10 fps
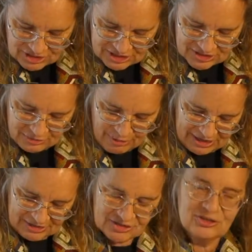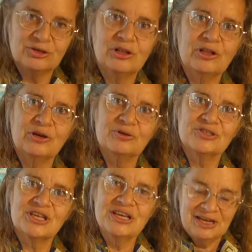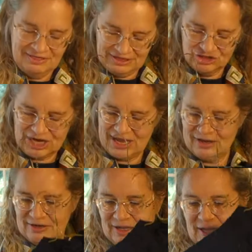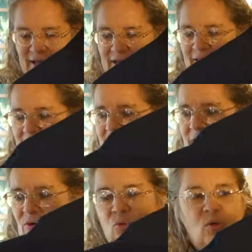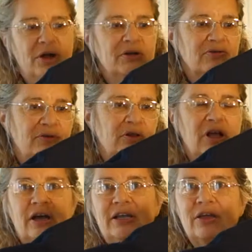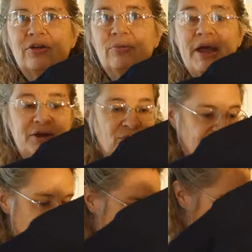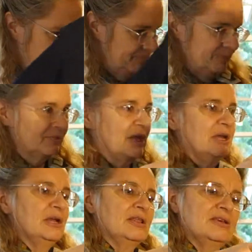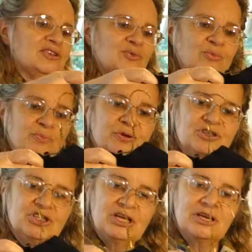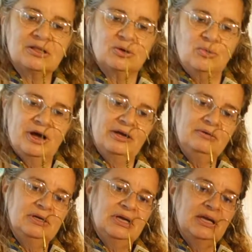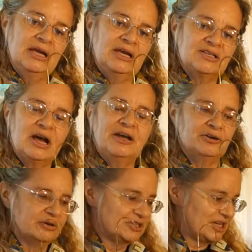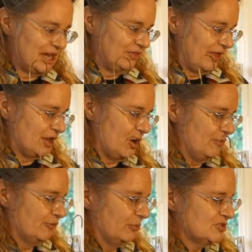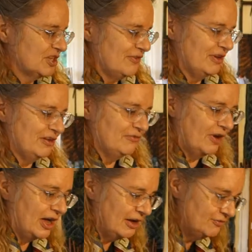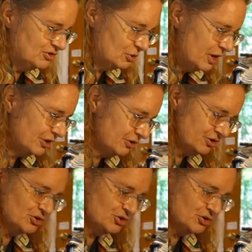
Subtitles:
as the buttons to close the jacket. Again, wonderful on either men or women. This particular one is $110. They go from $75 to $125.